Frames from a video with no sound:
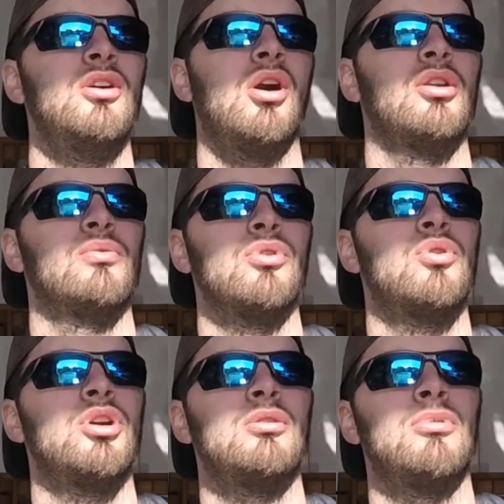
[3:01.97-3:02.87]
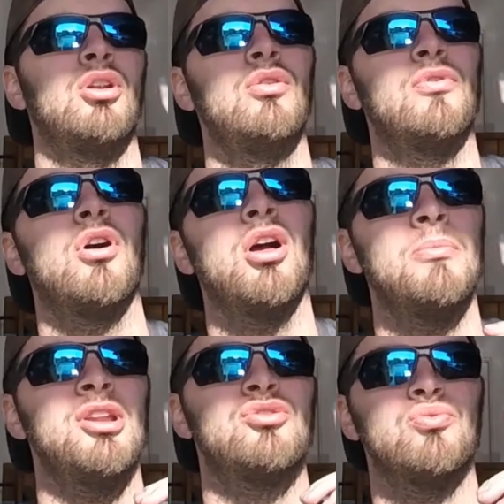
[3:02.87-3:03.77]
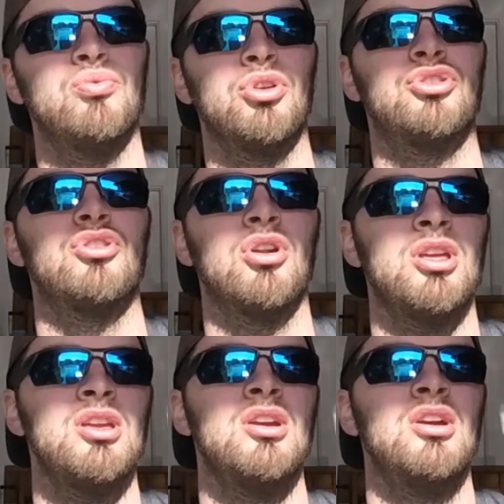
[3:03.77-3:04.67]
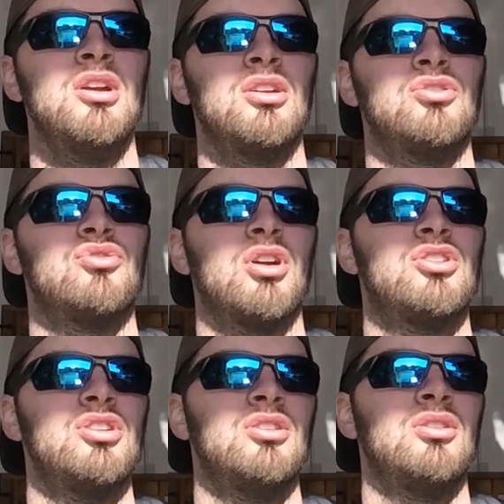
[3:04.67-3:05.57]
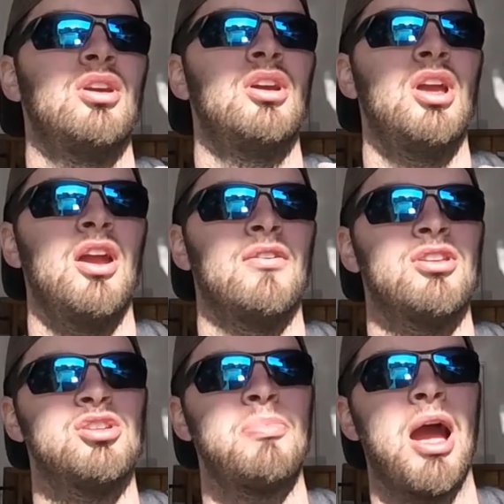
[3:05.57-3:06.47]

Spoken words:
on it real quick, but overall, I mean, it's real sturdy construction. Everything's